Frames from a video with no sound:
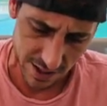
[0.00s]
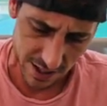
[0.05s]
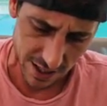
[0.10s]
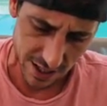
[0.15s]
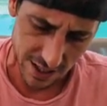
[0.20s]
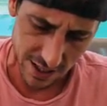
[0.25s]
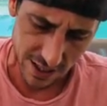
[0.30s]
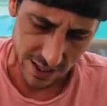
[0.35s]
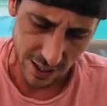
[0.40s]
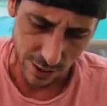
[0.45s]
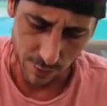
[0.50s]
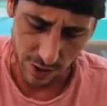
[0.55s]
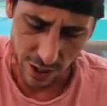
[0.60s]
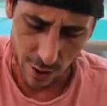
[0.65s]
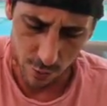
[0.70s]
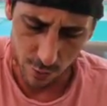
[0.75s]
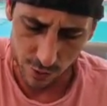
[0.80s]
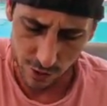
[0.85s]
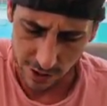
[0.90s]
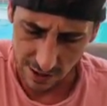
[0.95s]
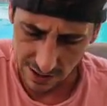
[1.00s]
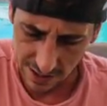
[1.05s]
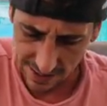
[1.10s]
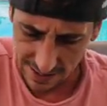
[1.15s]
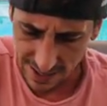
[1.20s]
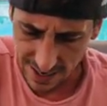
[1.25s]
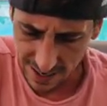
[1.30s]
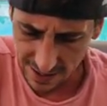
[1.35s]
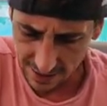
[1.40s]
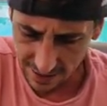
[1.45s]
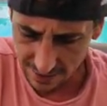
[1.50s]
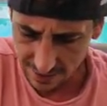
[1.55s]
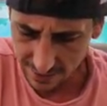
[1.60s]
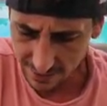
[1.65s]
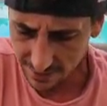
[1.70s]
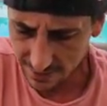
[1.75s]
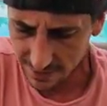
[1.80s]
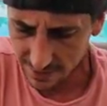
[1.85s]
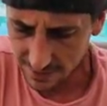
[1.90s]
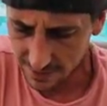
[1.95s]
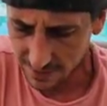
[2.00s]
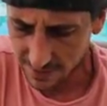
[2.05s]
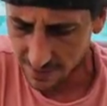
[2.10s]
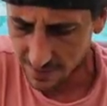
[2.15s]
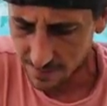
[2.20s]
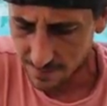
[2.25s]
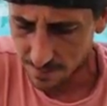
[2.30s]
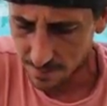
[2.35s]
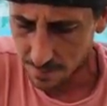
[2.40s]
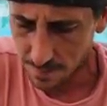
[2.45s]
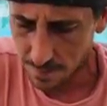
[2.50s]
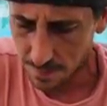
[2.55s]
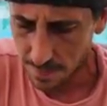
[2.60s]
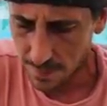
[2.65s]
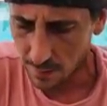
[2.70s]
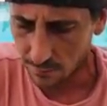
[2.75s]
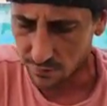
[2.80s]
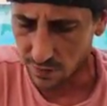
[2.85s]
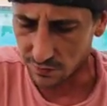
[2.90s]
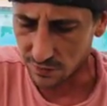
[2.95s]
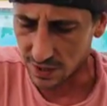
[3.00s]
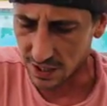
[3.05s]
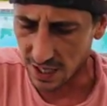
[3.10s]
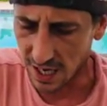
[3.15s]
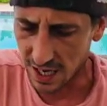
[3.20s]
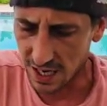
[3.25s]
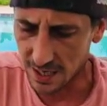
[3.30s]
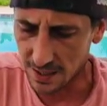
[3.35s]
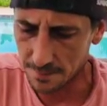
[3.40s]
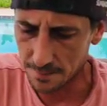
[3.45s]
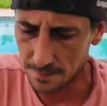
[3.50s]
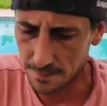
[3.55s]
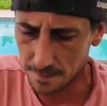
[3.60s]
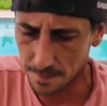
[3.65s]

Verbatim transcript: Here we go. Good luck, knock. 58.